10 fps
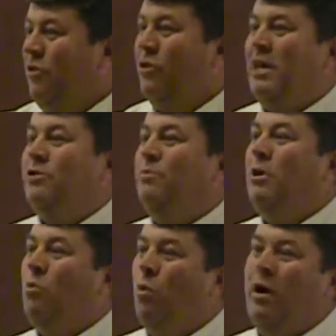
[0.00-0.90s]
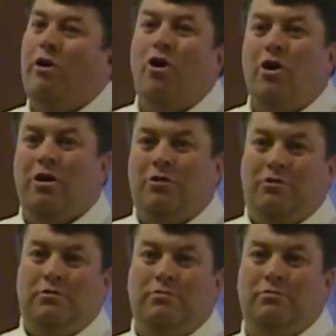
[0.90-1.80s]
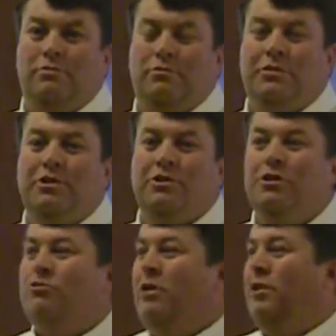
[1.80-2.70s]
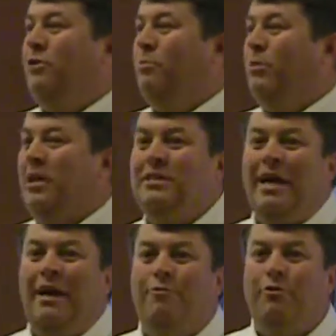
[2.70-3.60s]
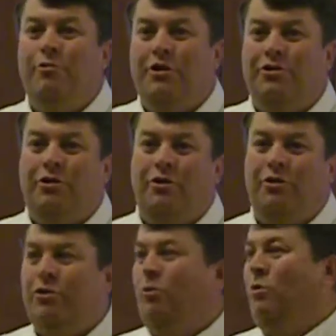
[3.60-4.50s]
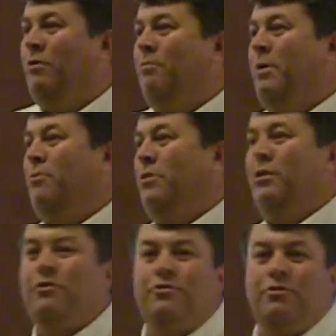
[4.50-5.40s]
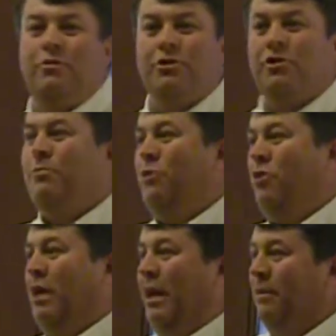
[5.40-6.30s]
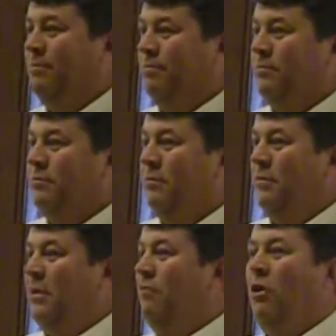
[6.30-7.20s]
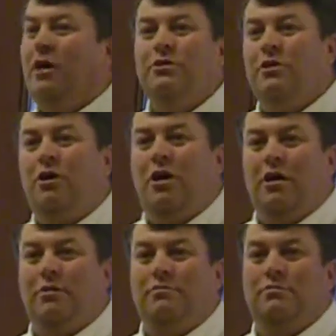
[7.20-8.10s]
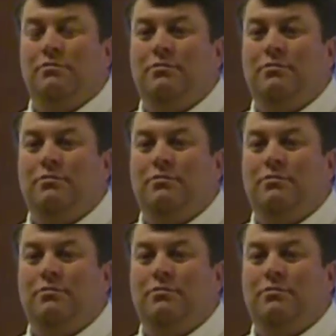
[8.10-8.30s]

There hasn't been one article since this raid took place ever returned to one member of this community. They've lost it all.